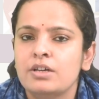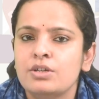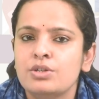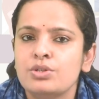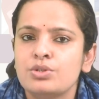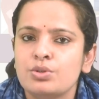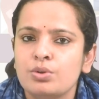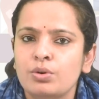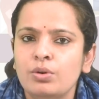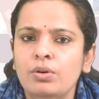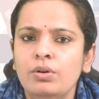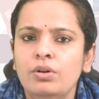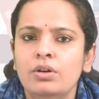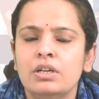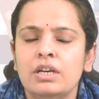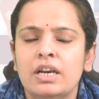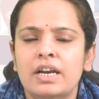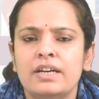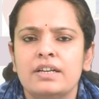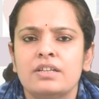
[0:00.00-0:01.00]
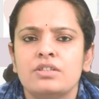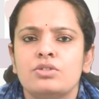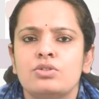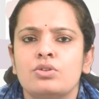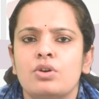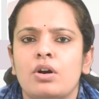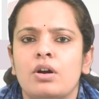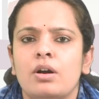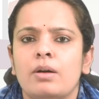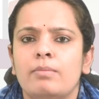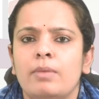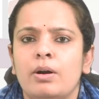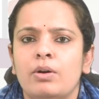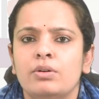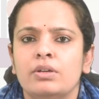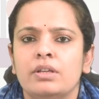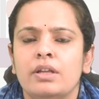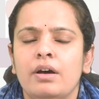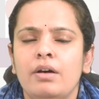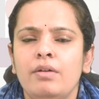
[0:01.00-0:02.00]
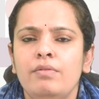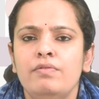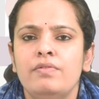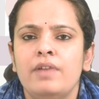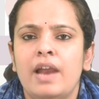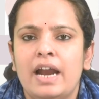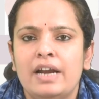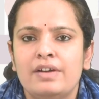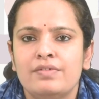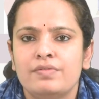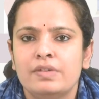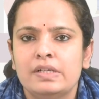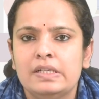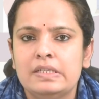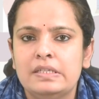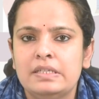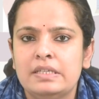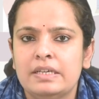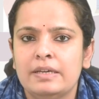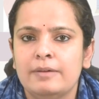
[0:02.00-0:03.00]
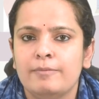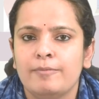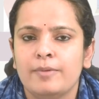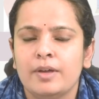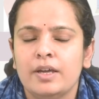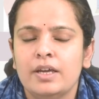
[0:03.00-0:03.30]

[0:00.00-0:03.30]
So let us talk about the flat fill seam.